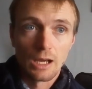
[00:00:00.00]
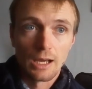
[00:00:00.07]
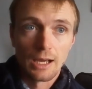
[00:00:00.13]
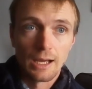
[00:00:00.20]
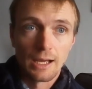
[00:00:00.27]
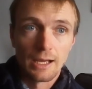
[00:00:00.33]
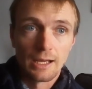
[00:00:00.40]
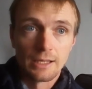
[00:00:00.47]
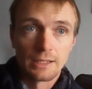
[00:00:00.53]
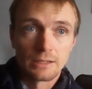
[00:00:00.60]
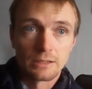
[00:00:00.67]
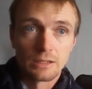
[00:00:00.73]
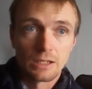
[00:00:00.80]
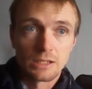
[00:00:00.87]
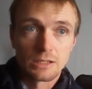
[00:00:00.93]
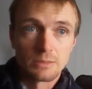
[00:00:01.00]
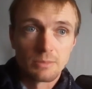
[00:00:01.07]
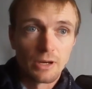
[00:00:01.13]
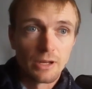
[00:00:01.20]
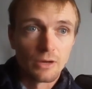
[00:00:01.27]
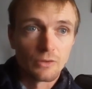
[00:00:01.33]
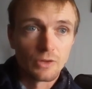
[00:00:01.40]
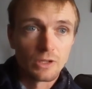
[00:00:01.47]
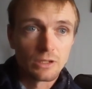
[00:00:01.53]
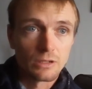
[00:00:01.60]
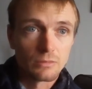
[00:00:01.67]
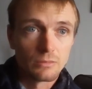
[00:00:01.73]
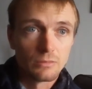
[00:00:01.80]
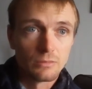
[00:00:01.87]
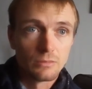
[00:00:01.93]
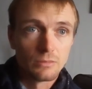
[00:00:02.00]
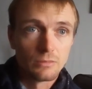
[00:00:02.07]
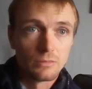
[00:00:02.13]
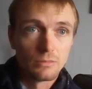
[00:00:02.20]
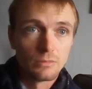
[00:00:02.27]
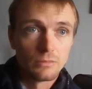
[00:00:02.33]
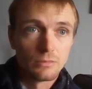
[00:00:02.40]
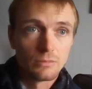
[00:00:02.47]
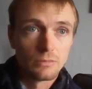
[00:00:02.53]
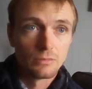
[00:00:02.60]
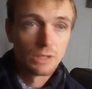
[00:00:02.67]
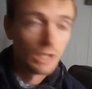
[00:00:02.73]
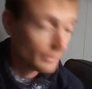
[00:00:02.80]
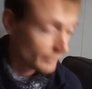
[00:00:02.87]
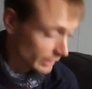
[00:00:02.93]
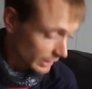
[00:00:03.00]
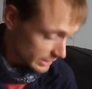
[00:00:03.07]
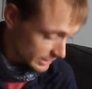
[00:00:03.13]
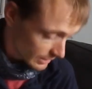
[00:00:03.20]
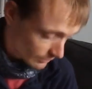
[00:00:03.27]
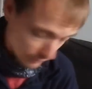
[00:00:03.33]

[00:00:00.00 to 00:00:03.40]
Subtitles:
And that's about it, I think. Yeah, I think that's it,